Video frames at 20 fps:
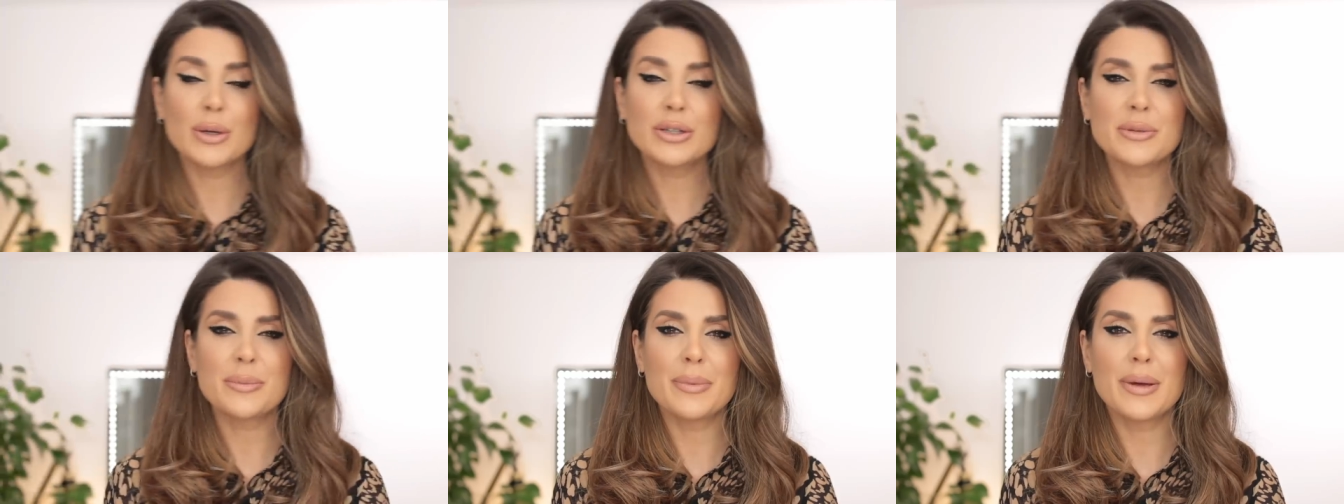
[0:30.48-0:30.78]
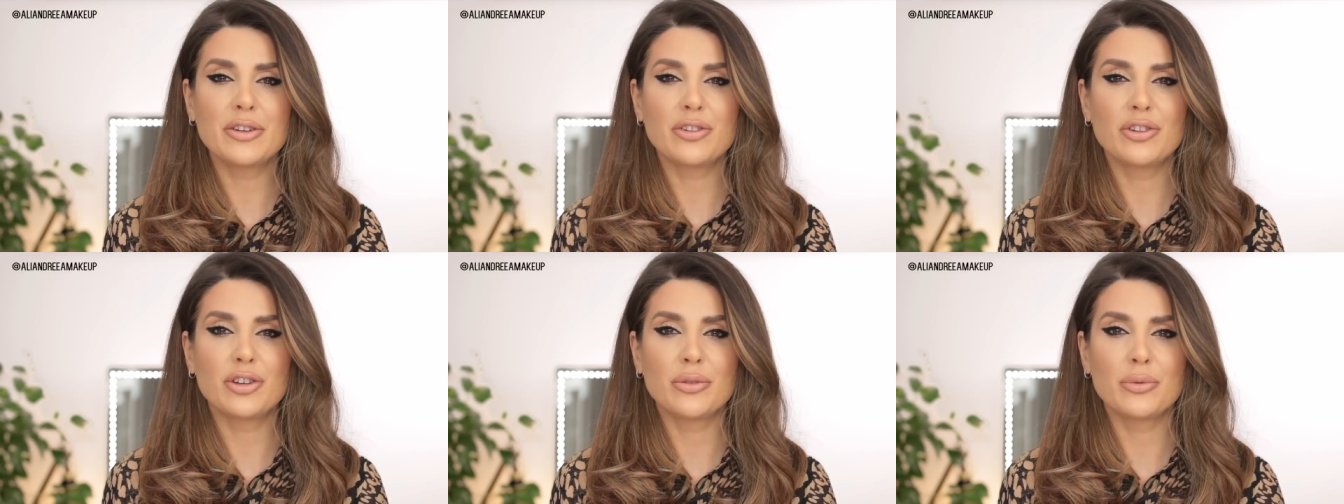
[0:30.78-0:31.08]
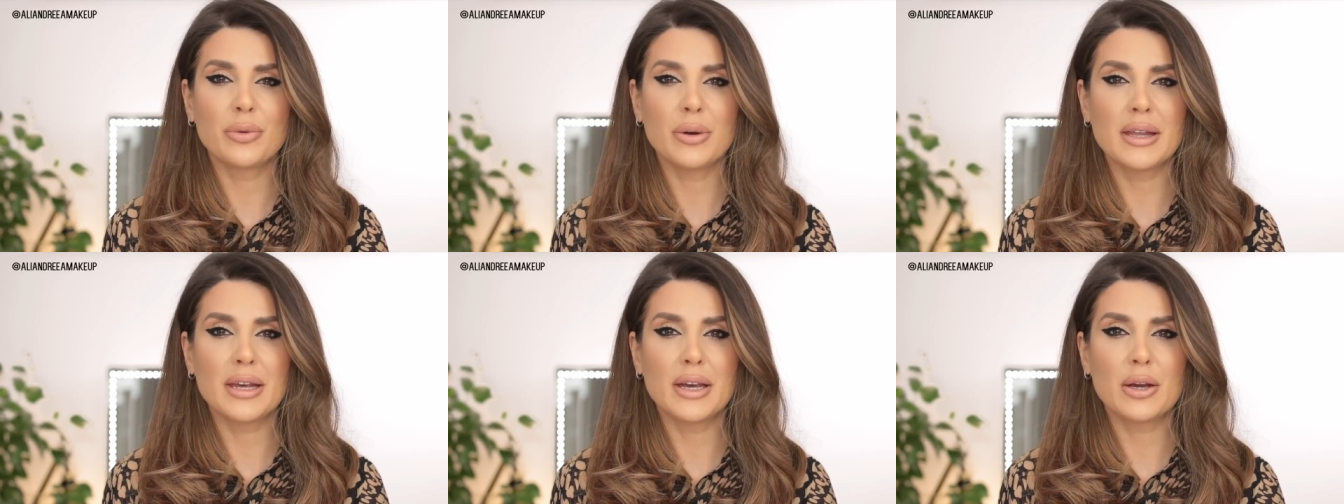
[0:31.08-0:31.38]
want to
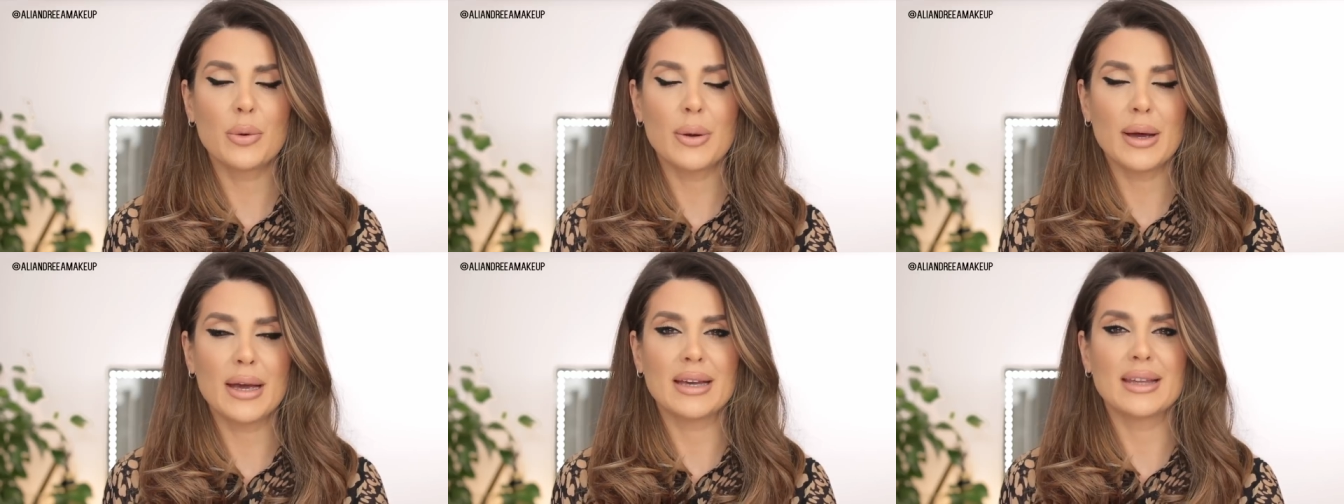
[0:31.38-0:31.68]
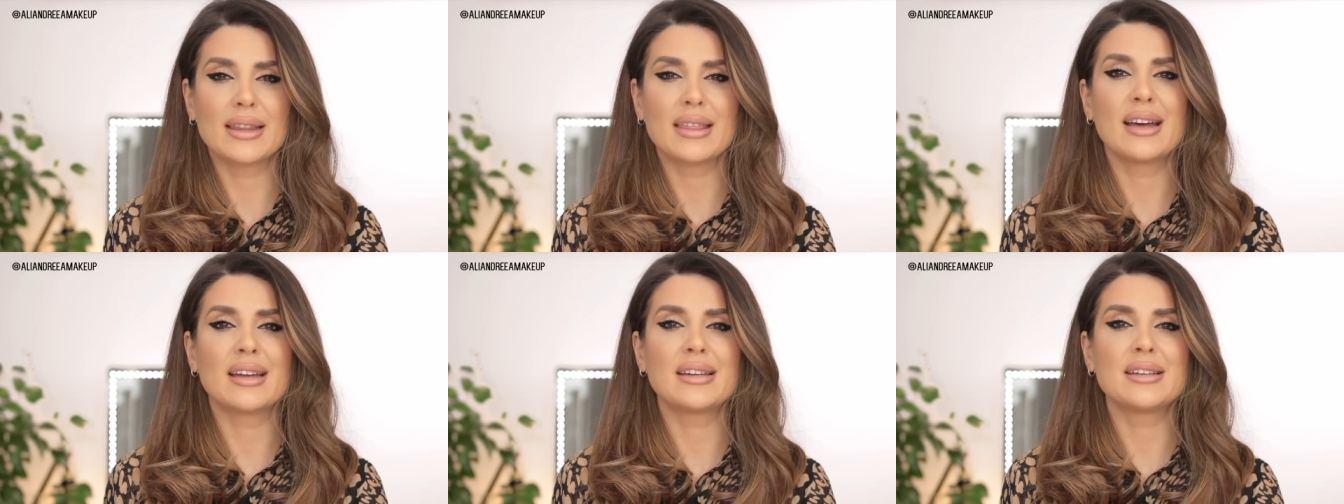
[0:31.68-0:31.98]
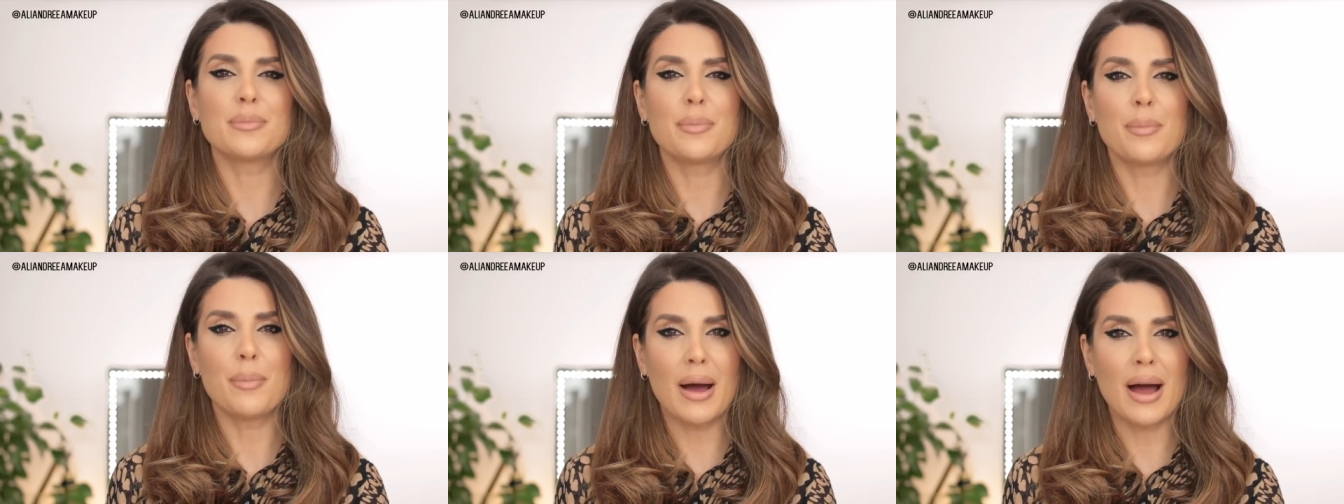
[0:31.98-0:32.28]
mention really quick
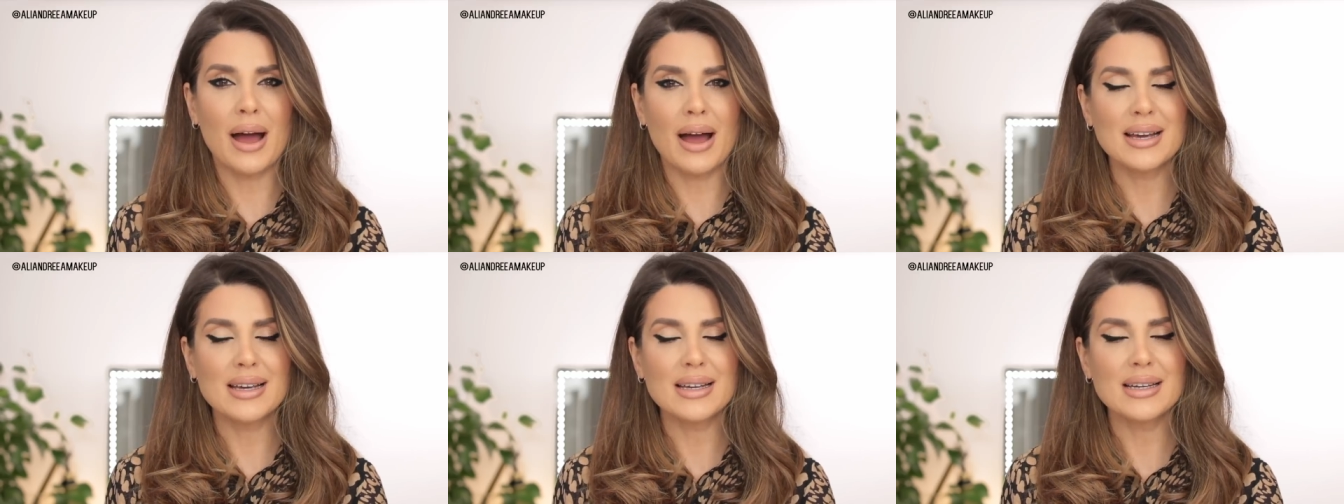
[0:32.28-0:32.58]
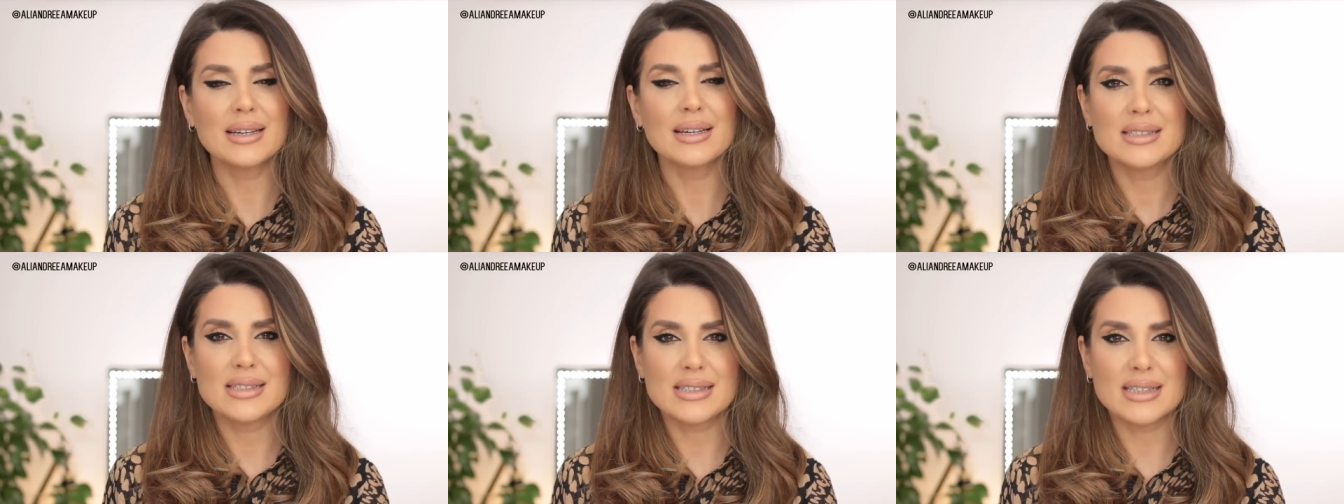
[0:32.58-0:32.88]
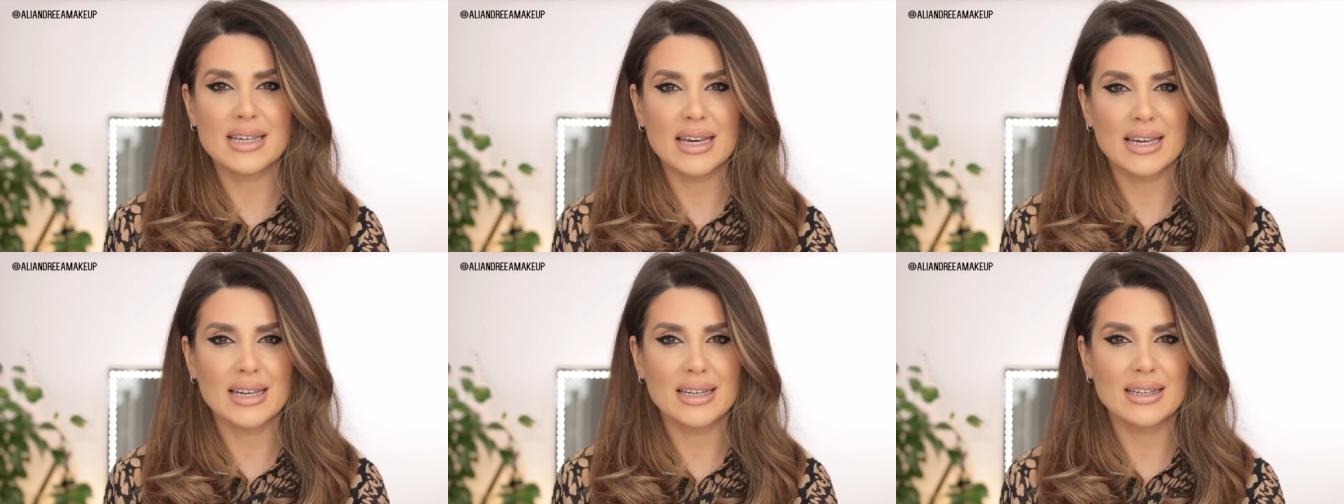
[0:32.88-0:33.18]
that my
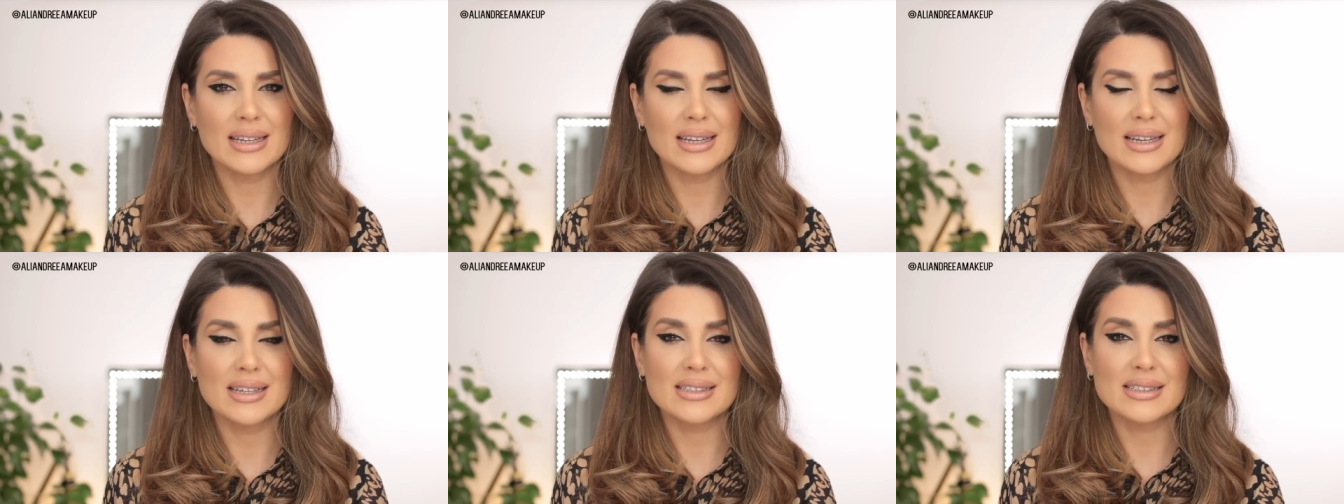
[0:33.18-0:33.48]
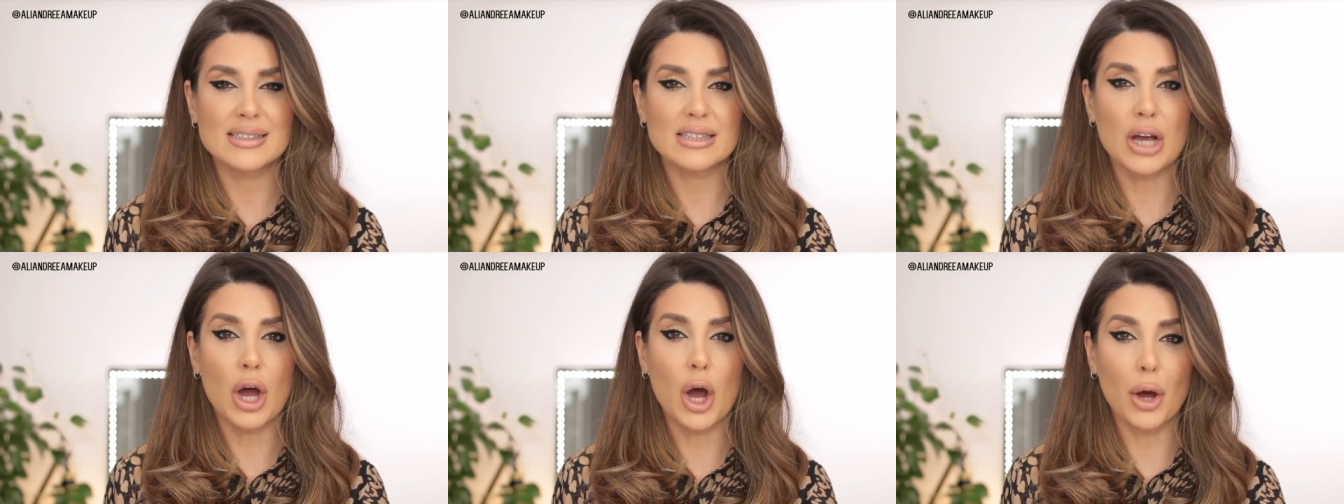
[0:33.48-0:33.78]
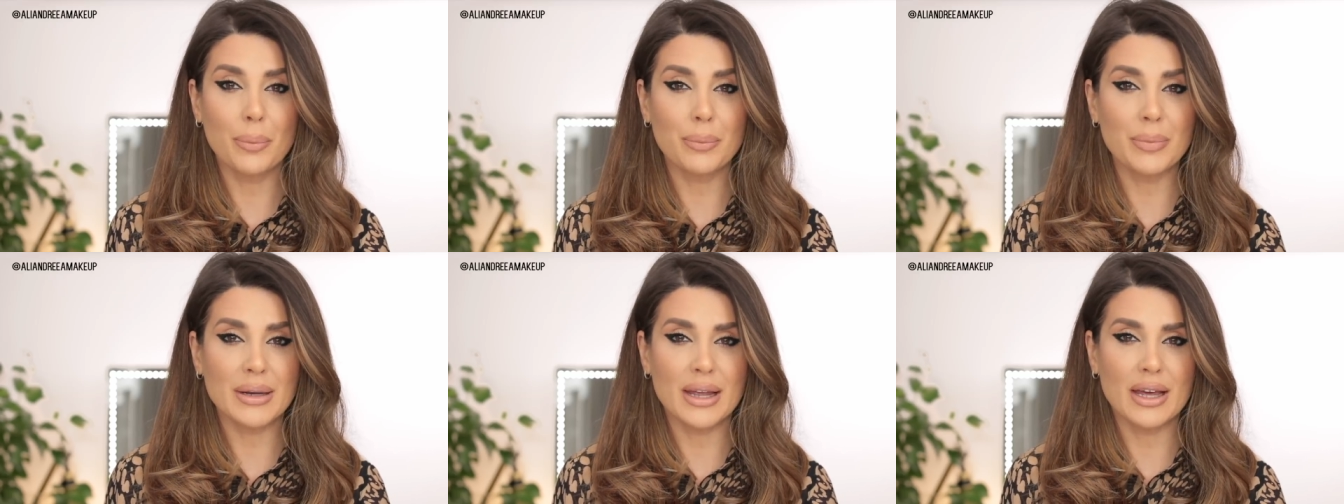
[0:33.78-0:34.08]
skin is
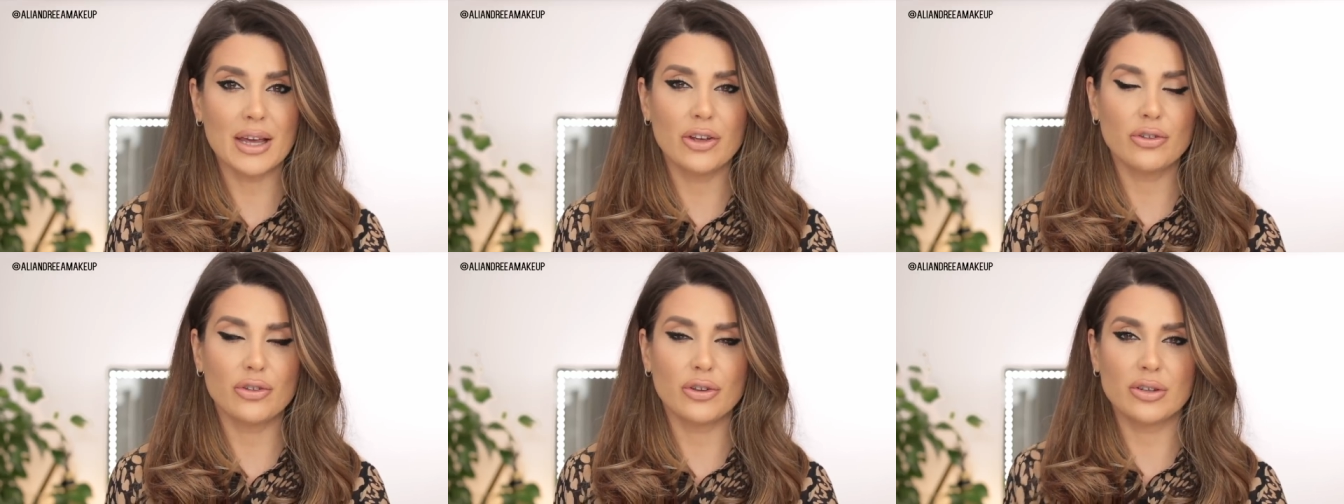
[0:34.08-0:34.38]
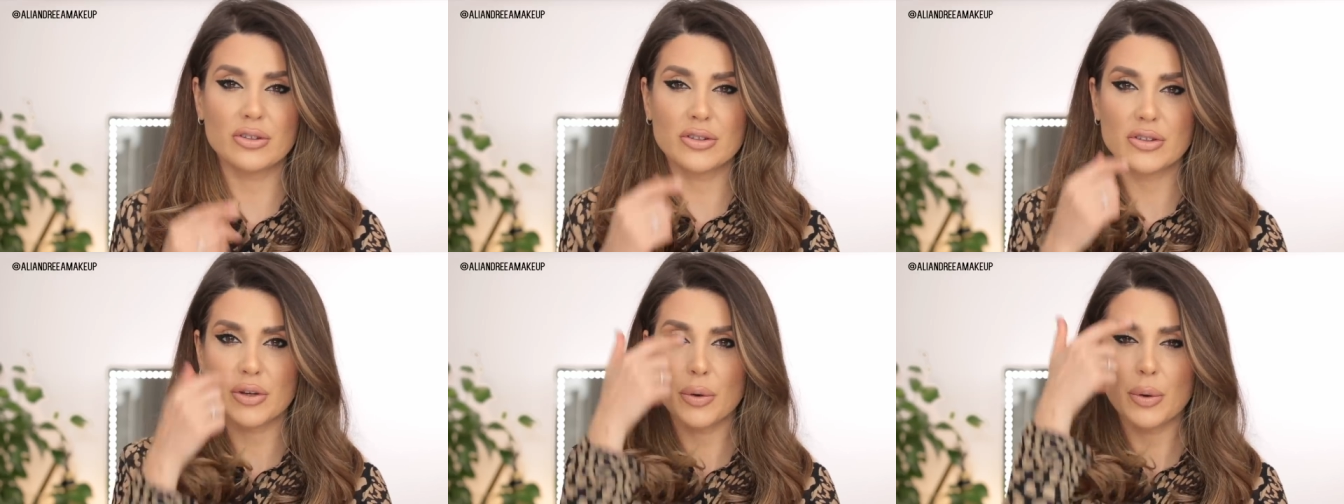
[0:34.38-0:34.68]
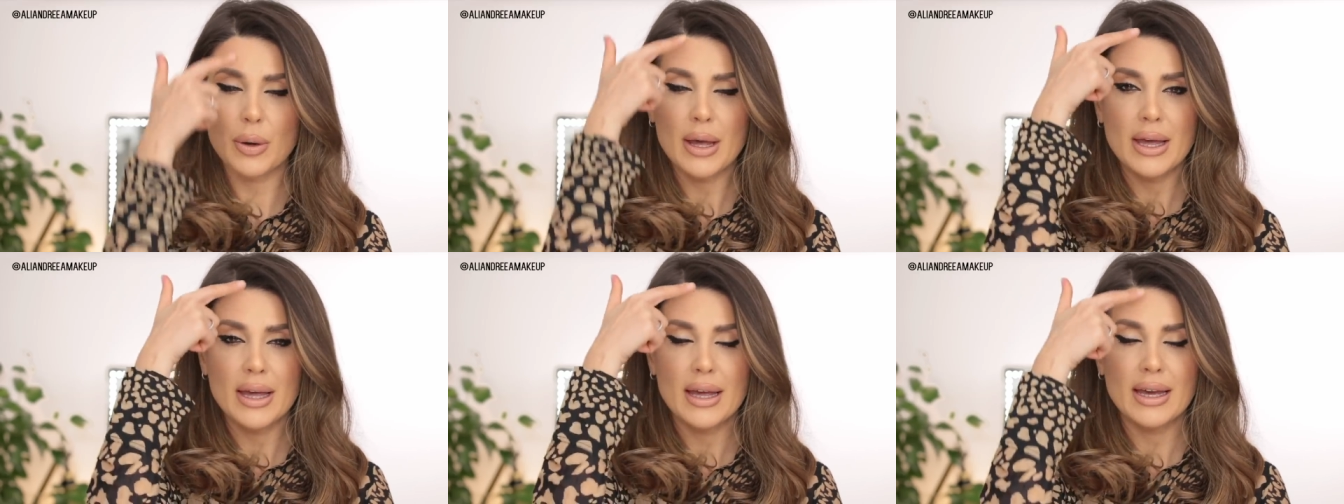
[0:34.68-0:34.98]
combination,
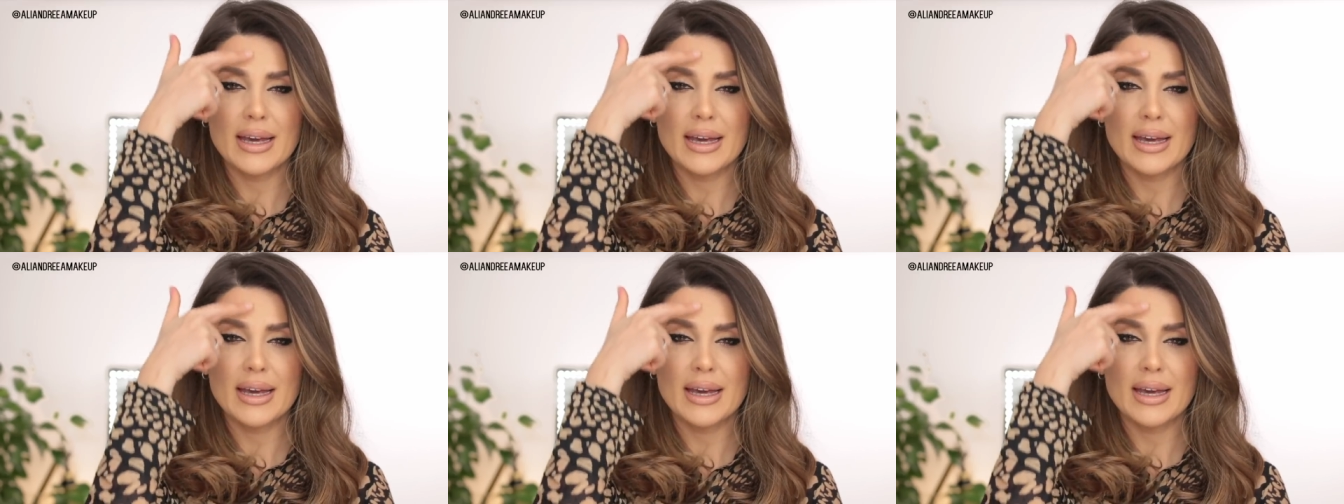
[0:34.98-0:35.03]
so